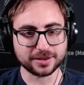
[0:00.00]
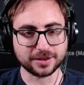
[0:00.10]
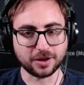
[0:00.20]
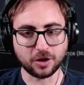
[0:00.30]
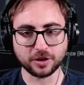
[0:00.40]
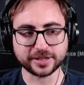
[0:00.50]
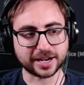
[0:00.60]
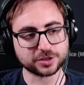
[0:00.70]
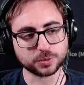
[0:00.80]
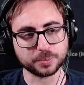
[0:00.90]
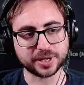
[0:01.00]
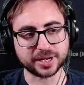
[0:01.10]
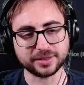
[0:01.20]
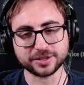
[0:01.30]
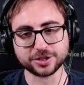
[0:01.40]
All decks will be
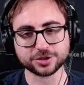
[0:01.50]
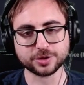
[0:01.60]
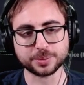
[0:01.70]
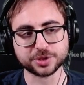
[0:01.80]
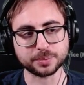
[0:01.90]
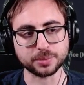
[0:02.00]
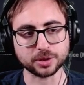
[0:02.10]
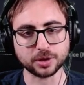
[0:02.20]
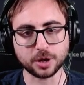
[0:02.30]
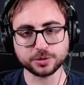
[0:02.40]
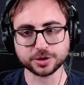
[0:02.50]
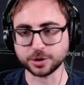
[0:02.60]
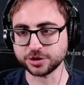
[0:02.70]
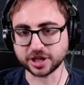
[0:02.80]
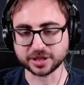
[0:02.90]
in the description below, so go
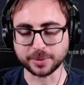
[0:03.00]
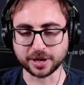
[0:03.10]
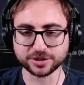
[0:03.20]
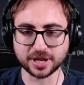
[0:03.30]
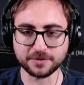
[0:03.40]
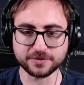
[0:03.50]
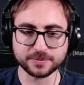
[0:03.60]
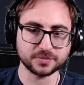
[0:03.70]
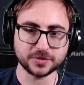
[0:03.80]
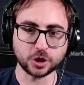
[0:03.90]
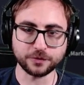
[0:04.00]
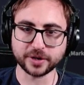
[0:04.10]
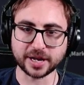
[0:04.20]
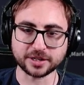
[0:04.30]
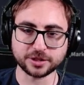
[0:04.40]
check them out yourself. Don't
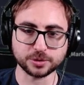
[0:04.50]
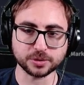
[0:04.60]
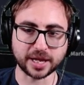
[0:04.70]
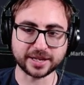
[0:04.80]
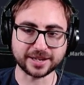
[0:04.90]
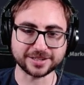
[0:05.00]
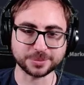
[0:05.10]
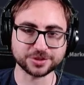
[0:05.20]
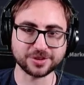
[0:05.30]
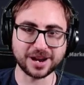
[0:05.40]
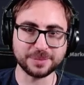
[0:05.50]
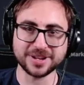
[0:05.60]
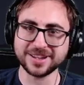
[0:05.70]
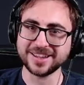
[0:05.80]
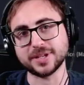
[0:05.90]
forget to like and subscribe,
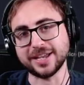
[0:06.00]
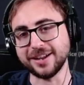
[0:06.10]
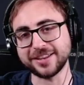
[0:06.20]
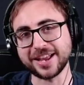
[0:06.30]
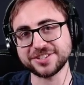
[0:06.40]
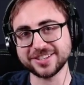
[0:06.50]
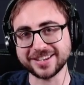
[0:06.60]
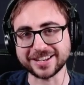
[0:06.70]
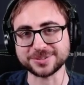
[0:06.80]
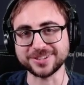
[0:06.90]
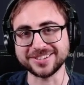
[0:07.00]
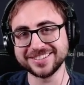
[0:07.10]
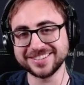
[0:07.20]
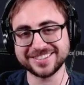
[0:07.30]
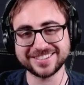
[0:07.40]
and I'll catch you in the next one.
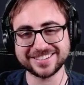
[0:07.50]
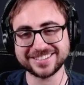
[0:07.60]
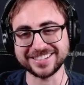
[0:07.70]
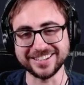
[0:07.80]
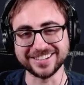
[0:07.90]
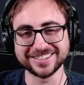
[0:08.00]
See ya.